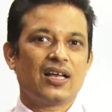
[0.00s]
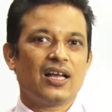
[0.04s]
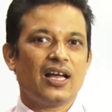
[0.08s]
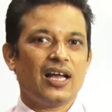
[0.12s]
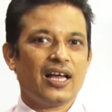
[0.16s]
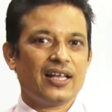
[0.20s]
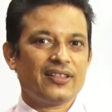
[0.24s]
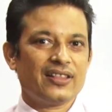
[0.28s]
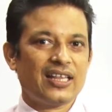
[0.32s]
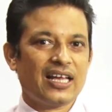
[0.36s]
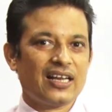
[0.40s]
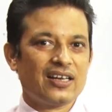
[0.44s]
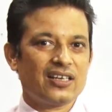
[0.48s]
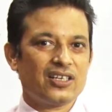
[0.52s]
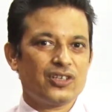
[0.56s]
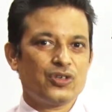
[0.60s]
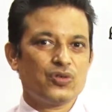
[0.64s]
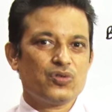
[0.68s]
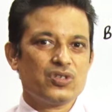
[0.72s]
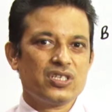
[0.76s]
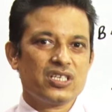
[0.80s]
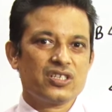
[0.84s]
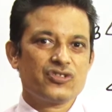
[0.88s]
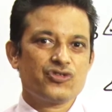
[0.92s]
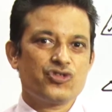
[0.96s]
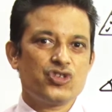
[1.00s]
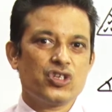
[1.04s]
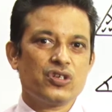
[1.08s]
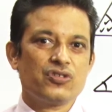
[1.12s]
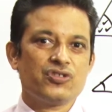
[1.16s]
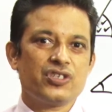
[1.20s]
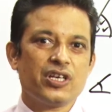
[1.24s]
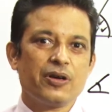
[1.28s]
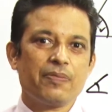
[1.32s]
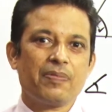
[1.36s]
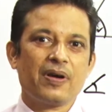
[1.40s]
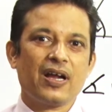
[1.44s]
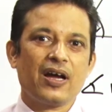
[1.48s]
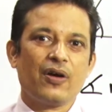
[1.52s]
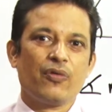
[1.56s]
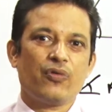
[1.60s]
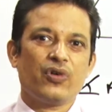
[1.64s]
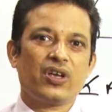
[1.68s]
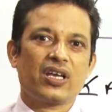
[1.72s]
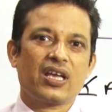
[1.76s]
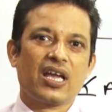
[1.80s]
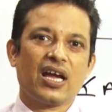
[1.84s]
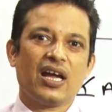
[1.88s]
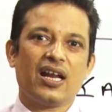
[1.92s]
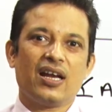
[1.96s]
and then using GeoGebra we
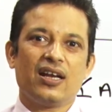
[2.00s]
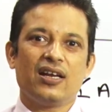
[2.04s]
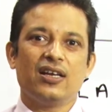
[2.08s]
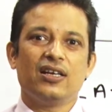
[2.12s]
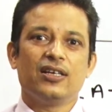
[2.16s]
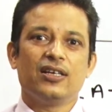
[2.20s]
can